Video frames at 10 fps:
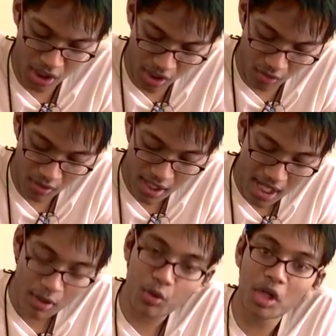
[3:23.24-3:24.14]
No,
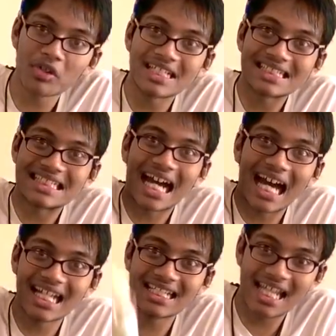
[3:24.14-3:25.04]
we're in
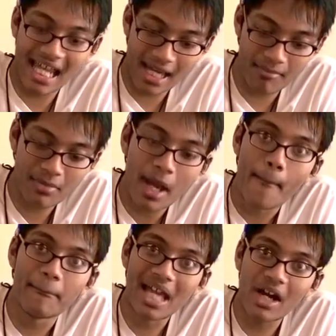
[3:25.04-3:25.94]
goddamn
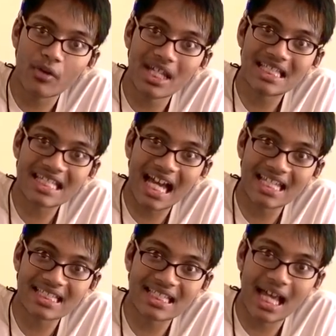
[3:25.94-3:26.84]
Bari
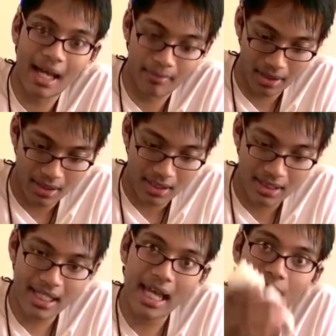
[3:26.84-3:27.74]
Science Lab.
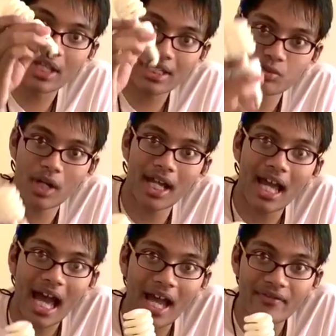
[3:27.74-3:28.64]
Now that's why
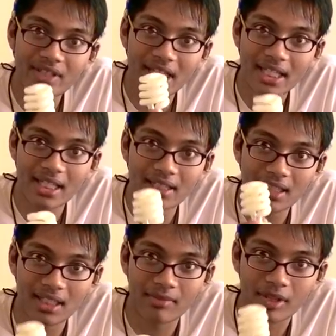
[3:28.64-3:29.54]
I've taken
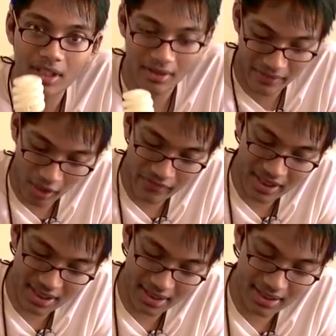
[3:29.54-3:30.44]
the liberty of
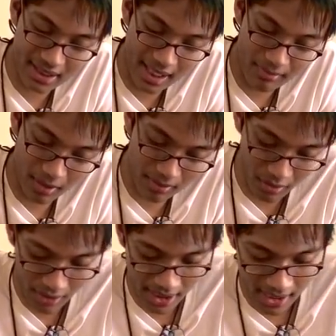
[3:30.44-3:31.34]
harvesting this light bulb.
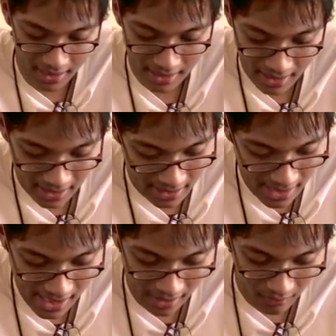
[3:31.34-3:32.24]
Okay,
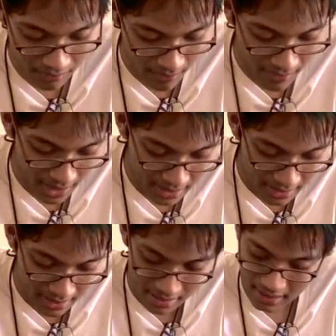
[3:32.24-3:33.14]
now,
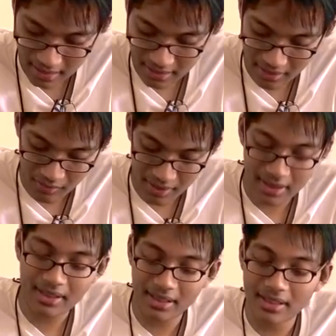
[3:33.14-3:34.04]
you know what?
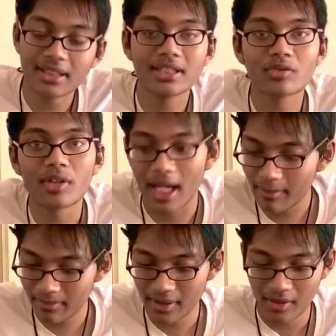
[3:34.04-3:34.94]
These
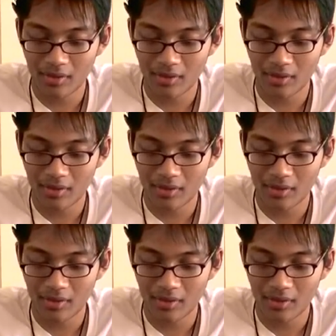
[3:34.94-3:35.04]
crap.